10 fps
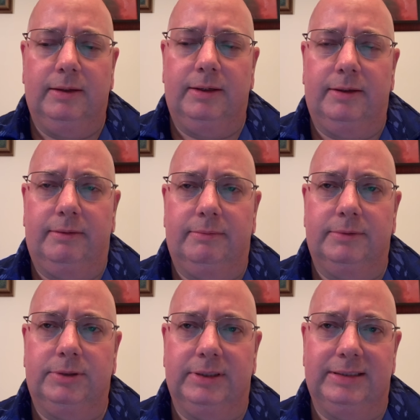um,
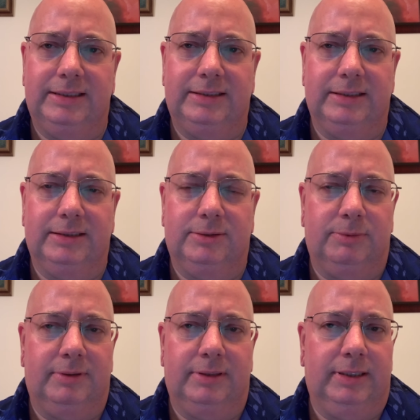to the teachings
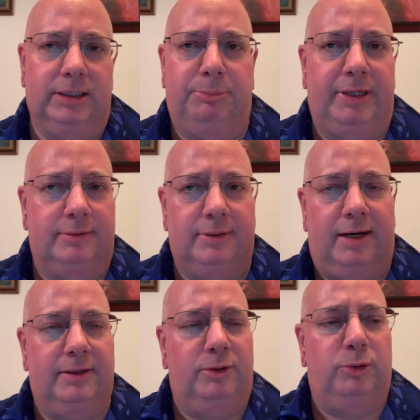within like the
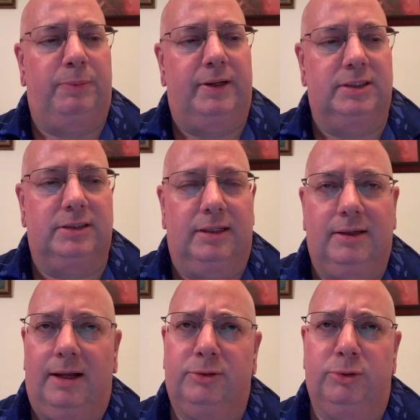Brihadaranyaka Upanishad,
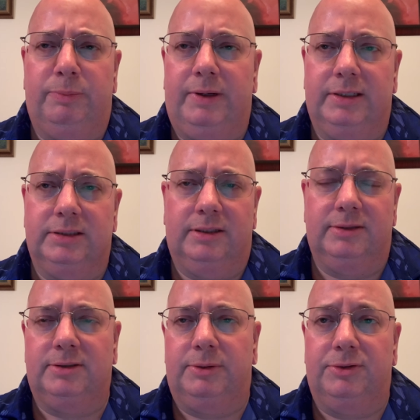Katha
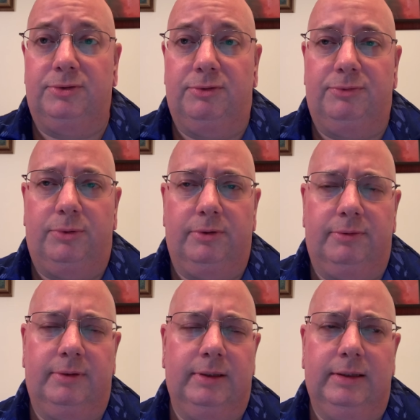Upanishad, so on and so
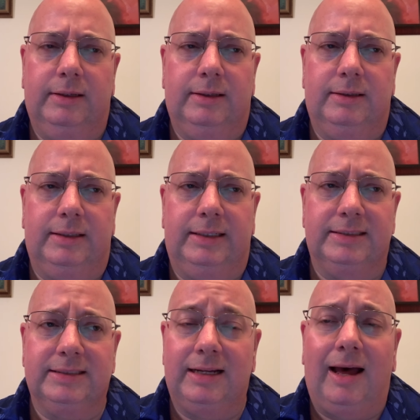forth. It
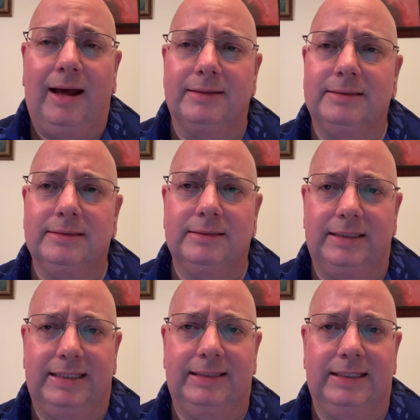is not
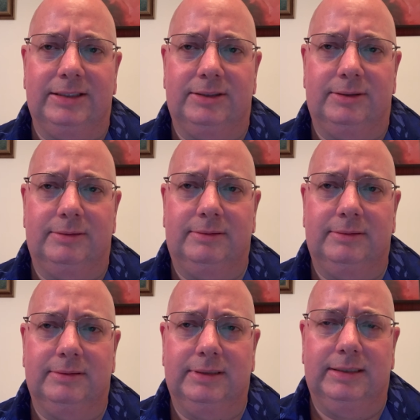anything new.
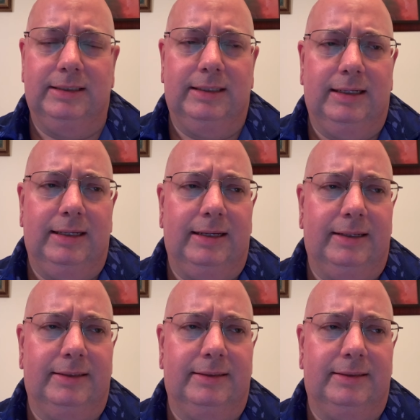
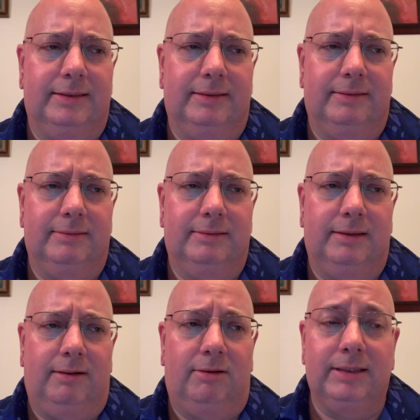And uh,
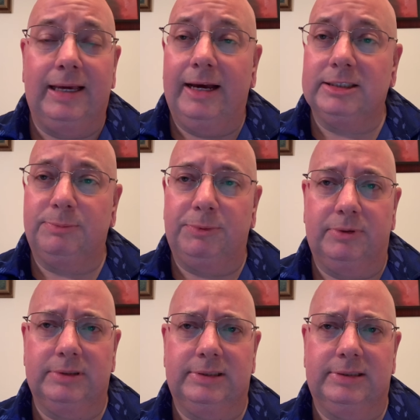all the
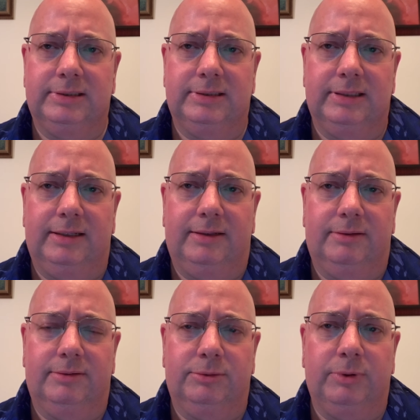experts
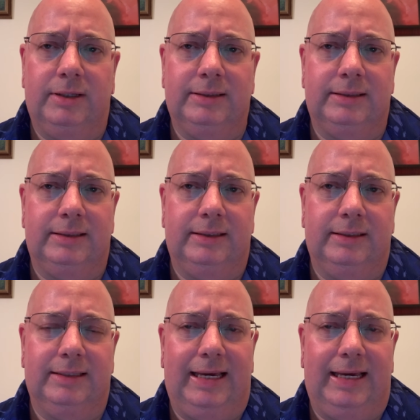uh, throughout the uh, the